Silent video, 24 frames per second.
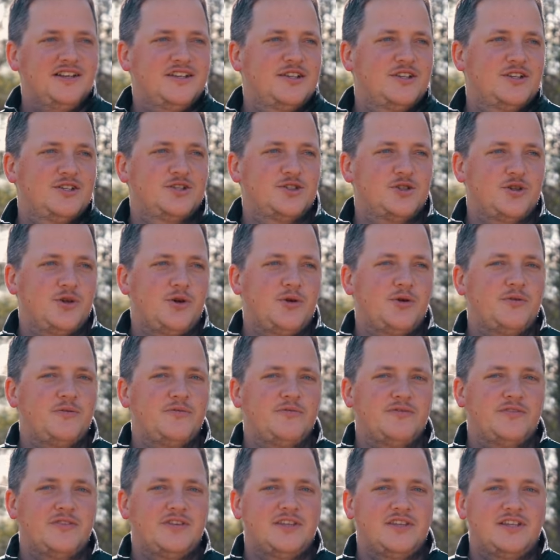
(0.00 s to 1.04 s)
So
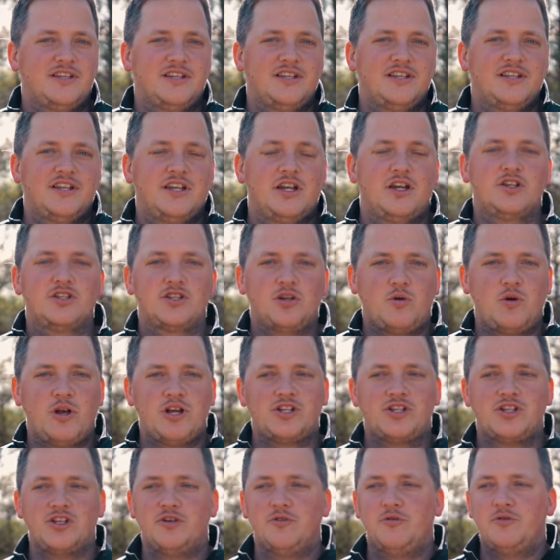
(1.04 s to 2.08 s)
here's a
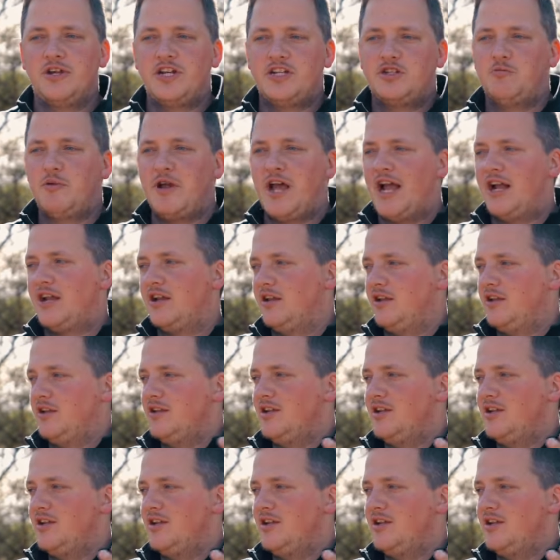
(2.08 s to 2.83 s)
question: Reachback,